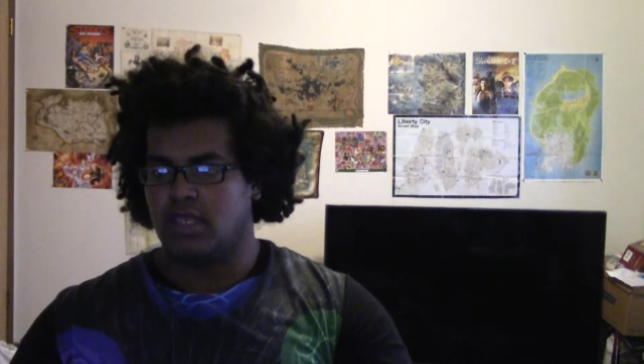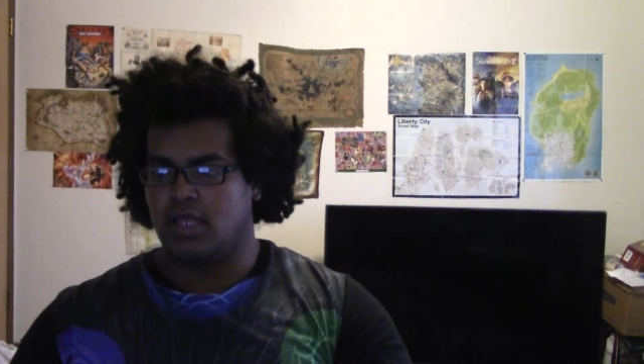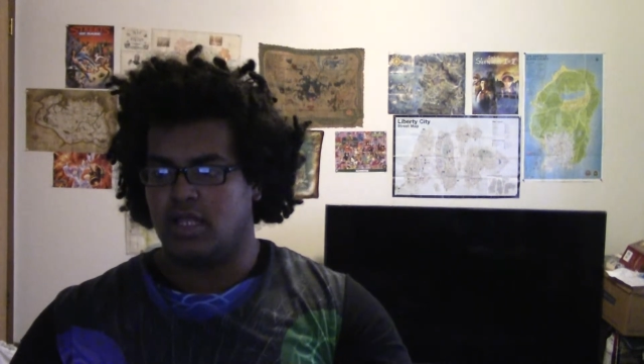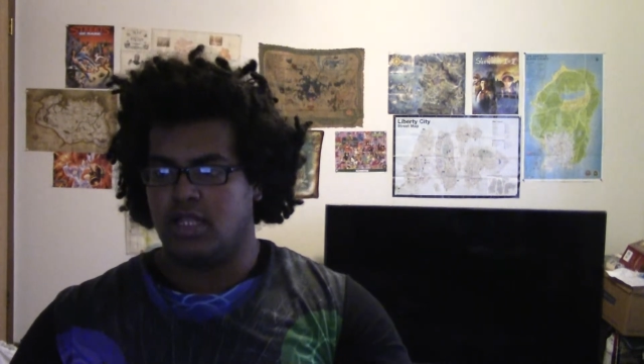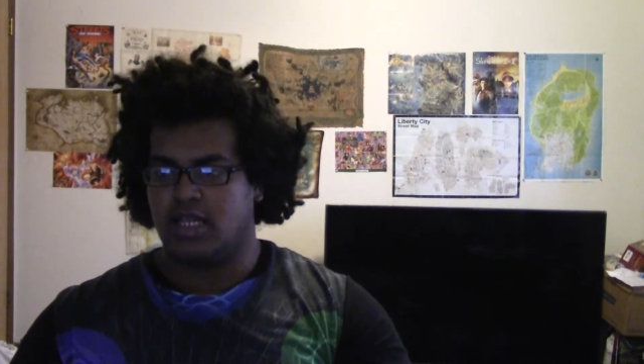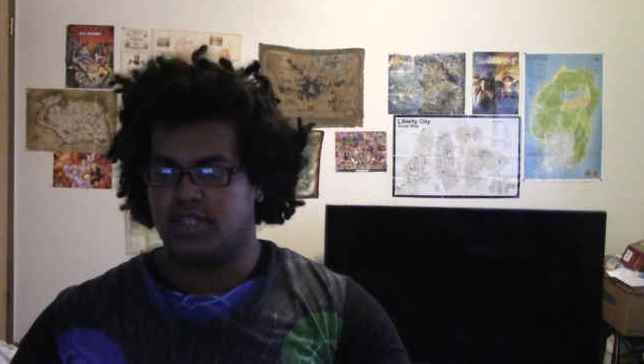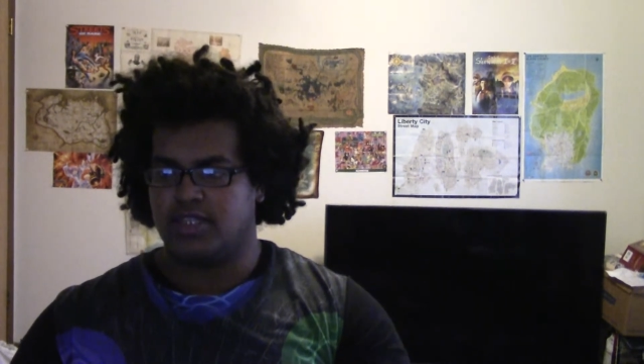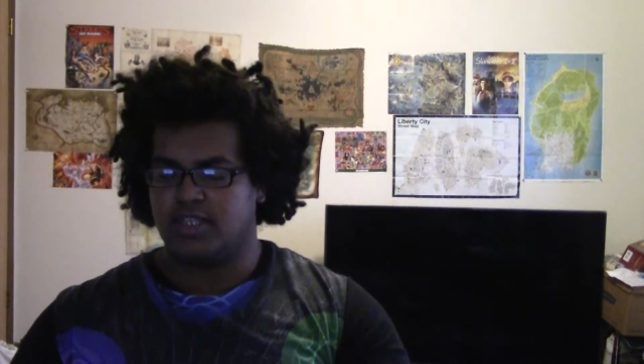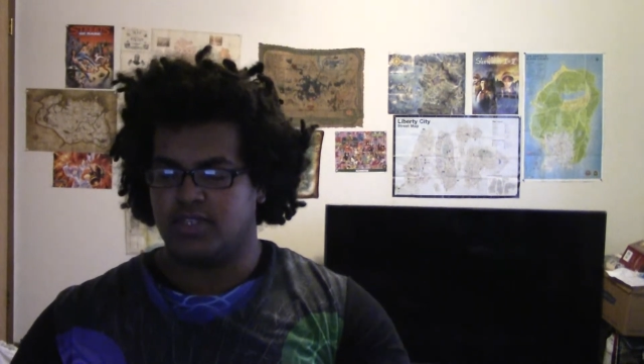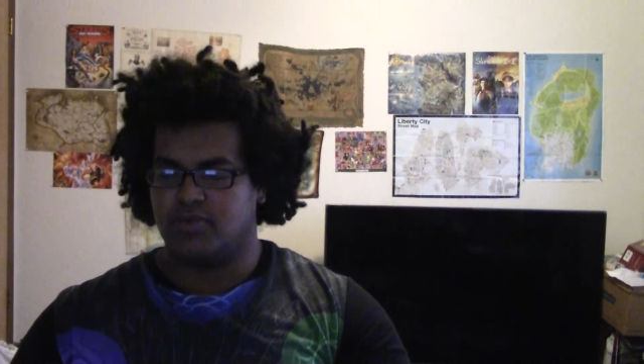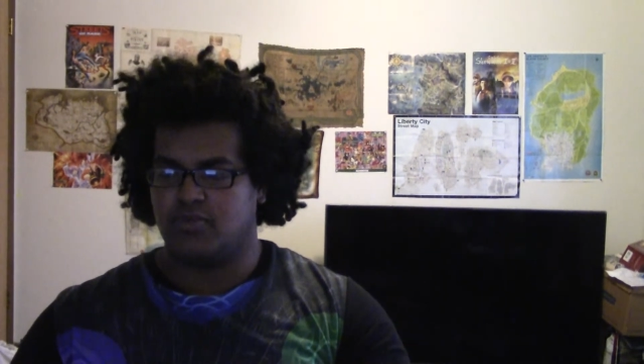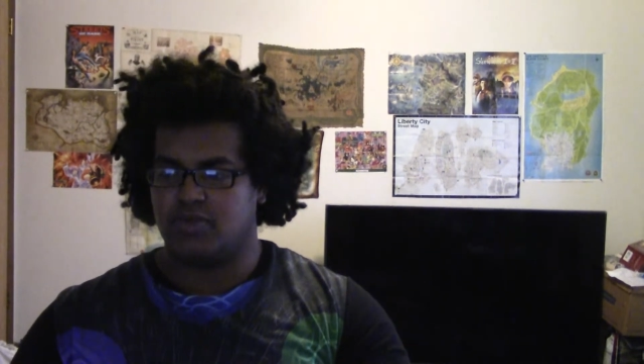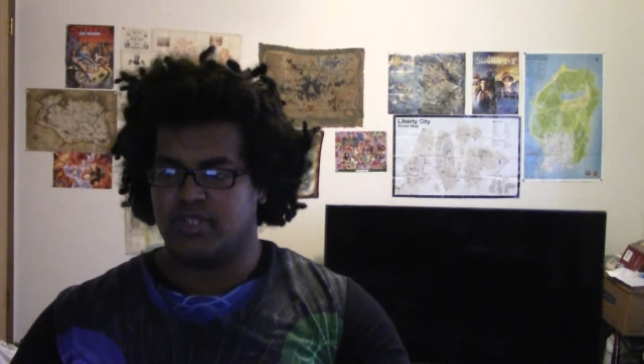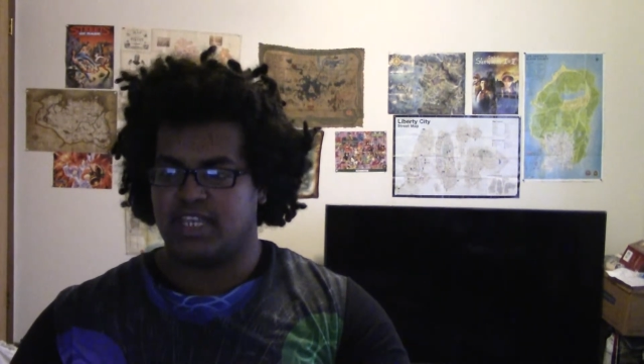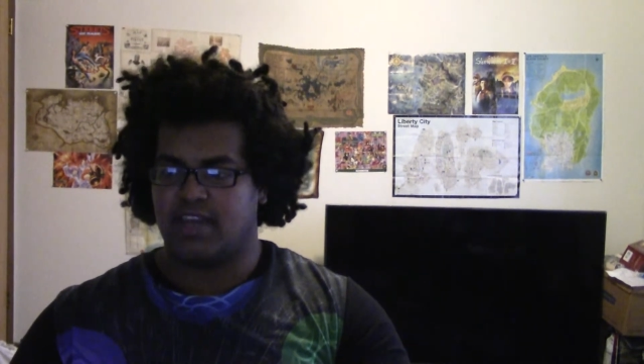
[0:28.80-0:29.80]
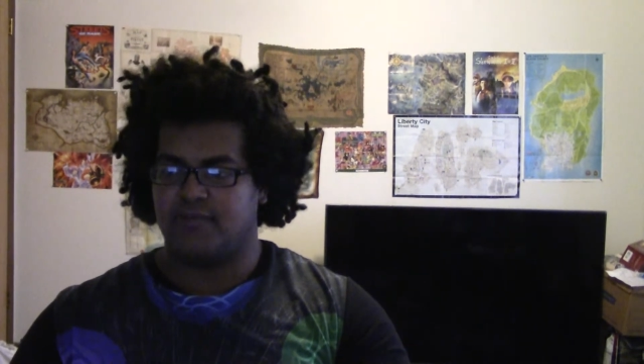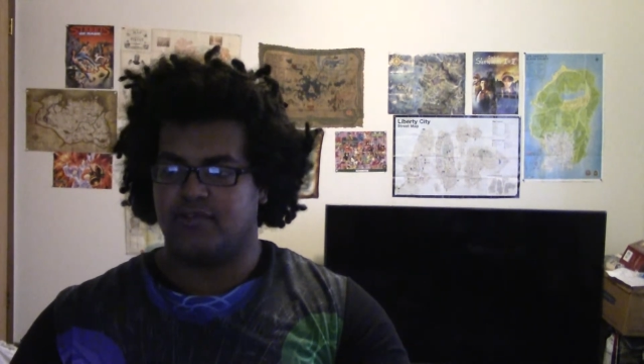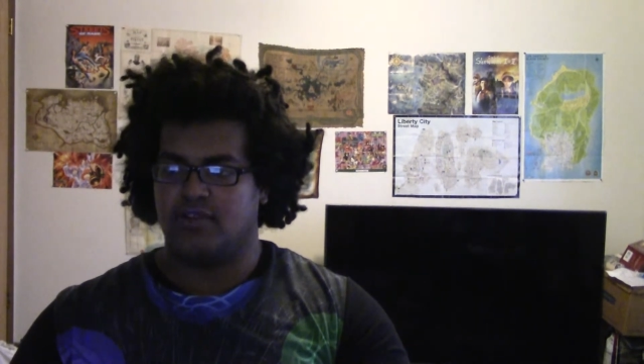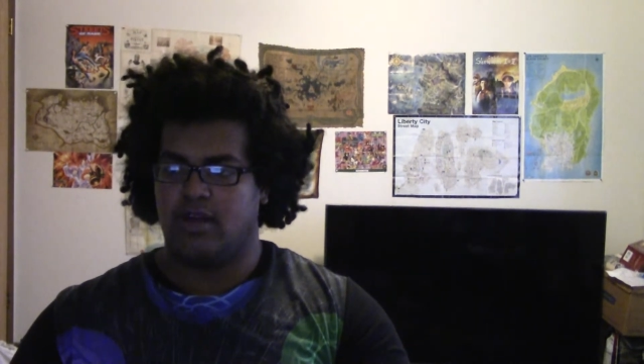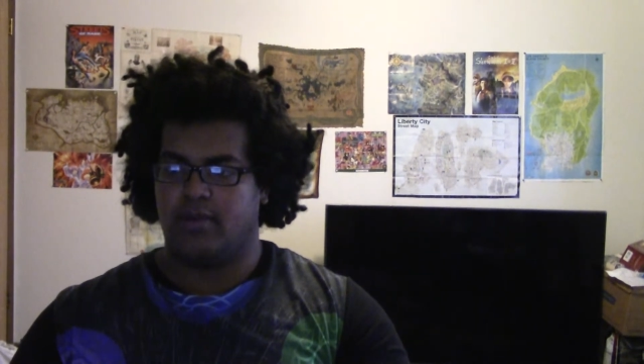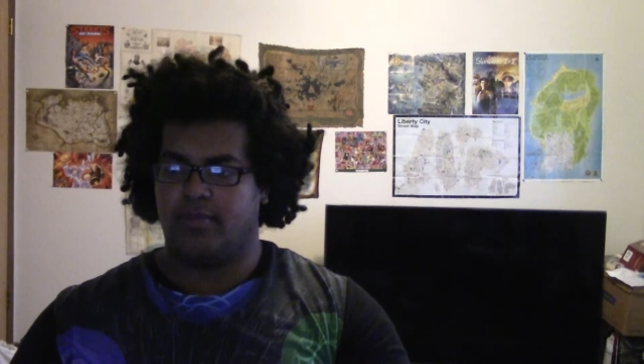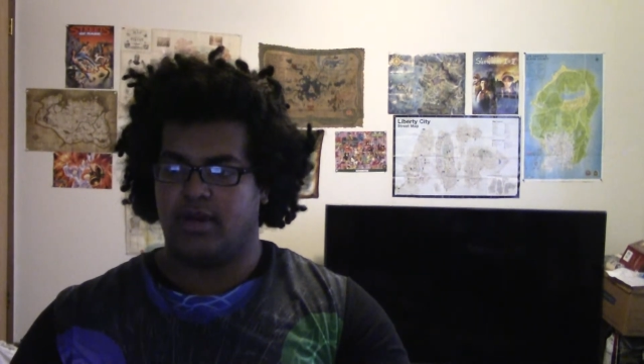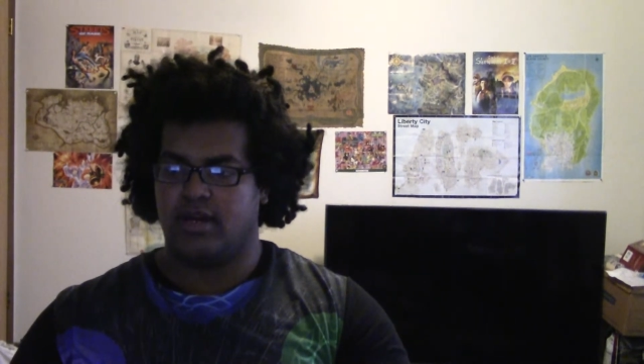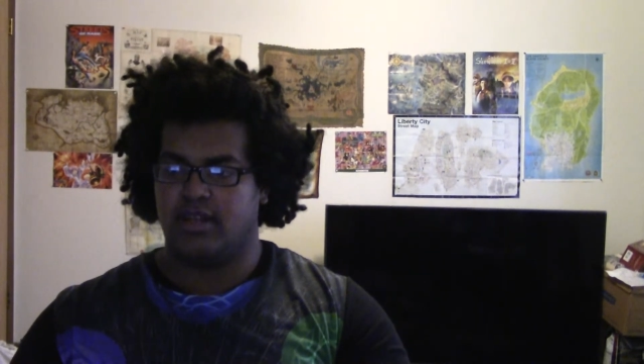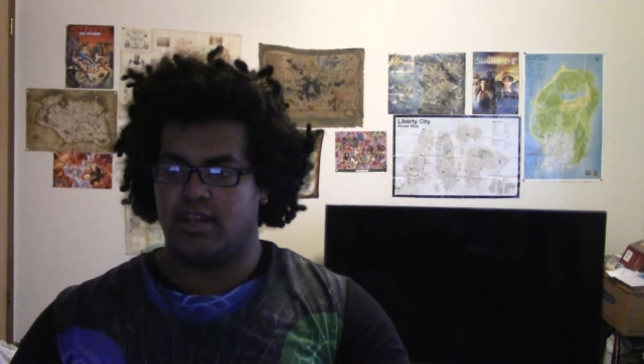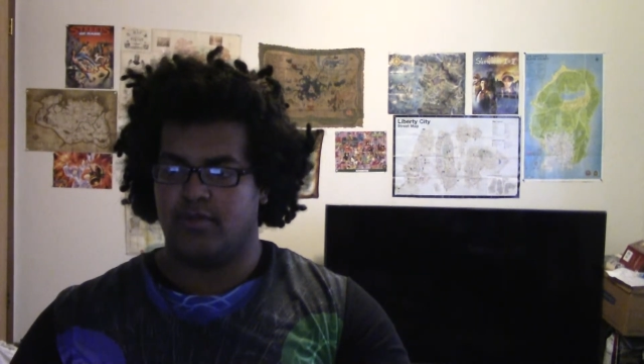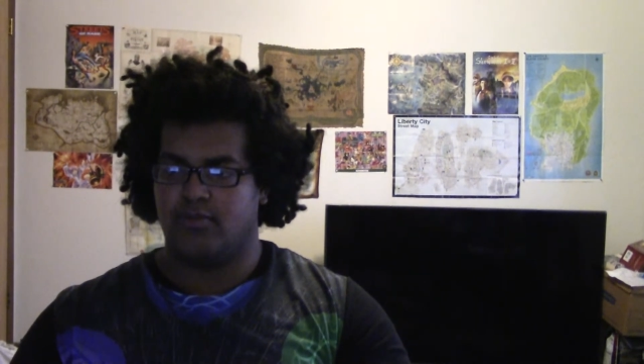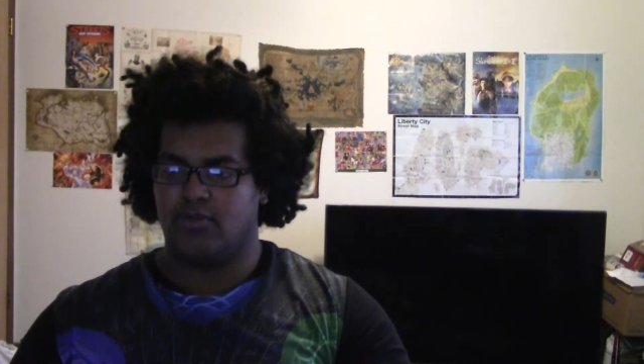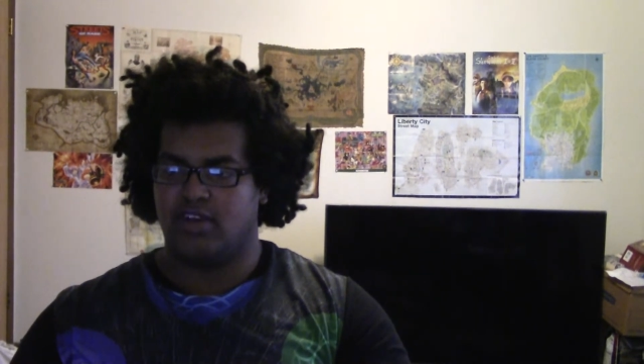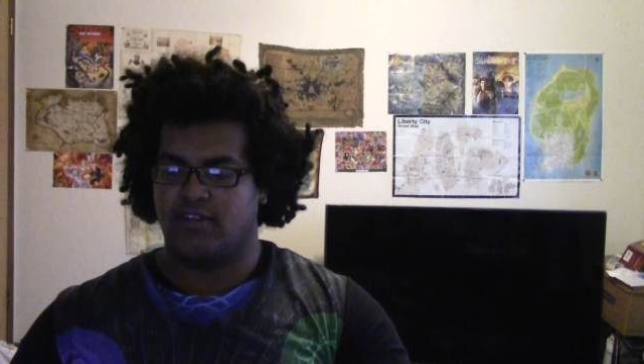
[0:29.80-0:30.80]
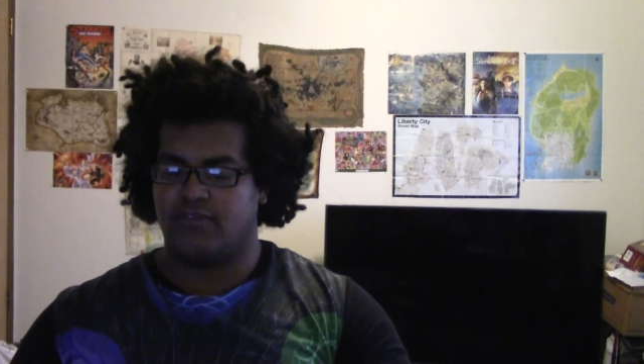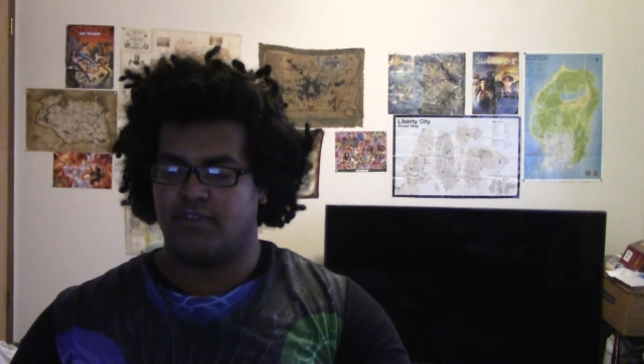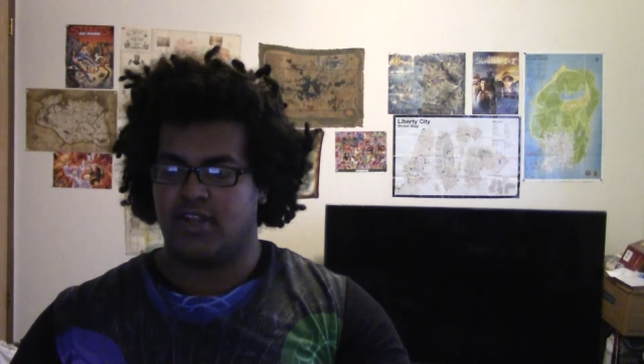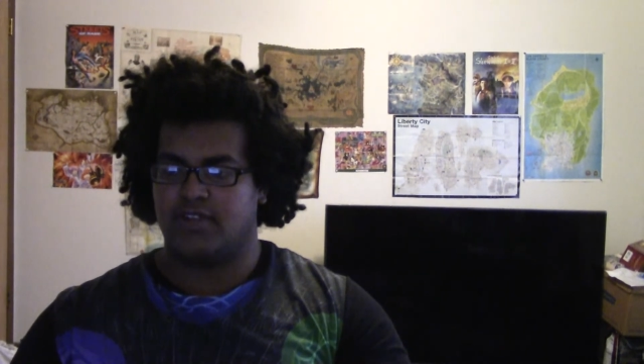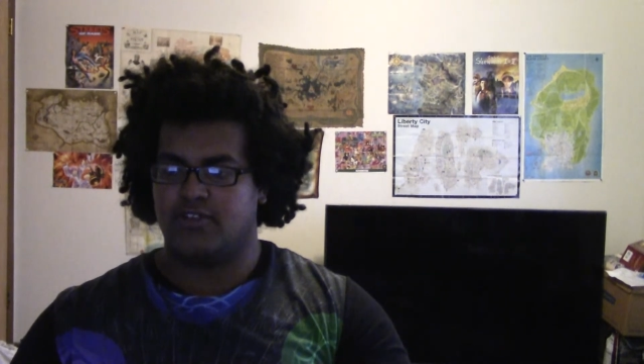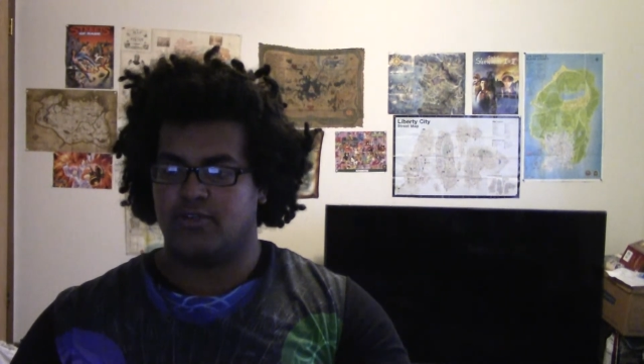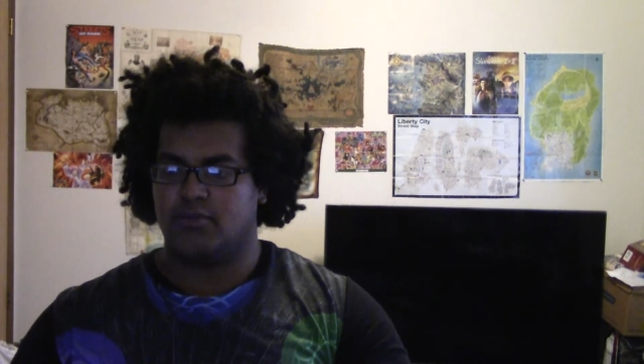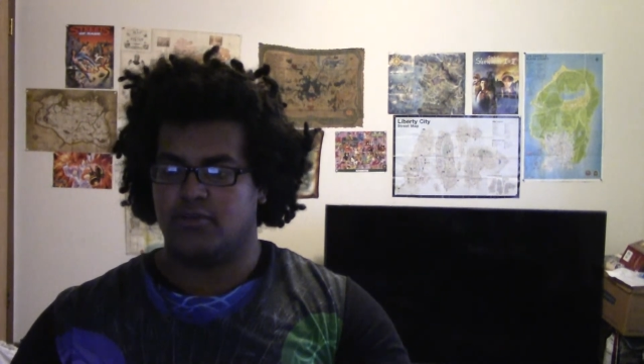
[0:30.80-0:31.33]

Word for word: Uh, this was after I bought a Brave Fencer